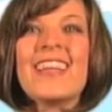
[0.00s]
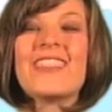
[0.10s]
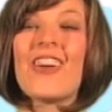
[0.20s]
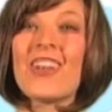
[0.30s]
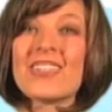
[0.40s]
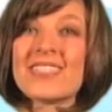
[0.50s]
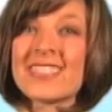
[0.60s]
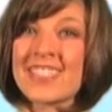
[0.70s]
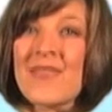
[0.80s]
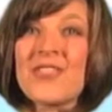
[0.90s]
There are
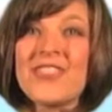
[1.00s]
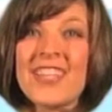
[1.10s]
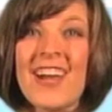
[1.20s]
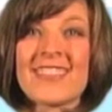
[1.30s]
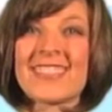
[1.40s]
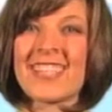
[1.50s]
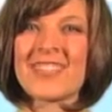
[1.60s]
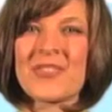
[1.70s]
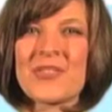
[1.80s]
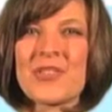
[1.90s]
several nouns that I
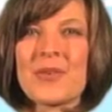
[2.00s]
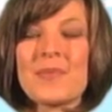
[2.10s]
told you would